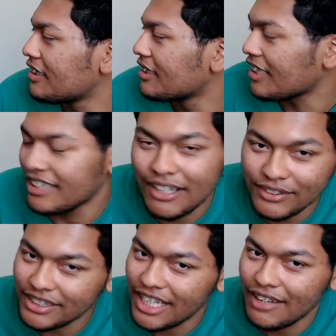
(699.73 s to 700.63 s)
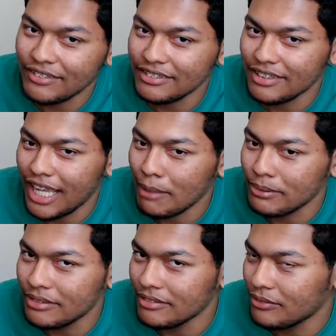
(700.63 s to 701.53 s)
That definitely didn't
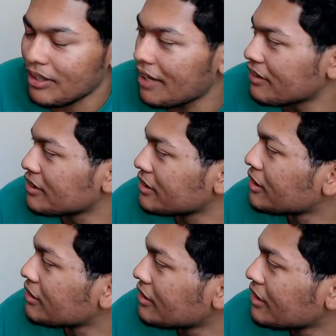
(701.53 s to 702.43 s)
happen 5 years ago.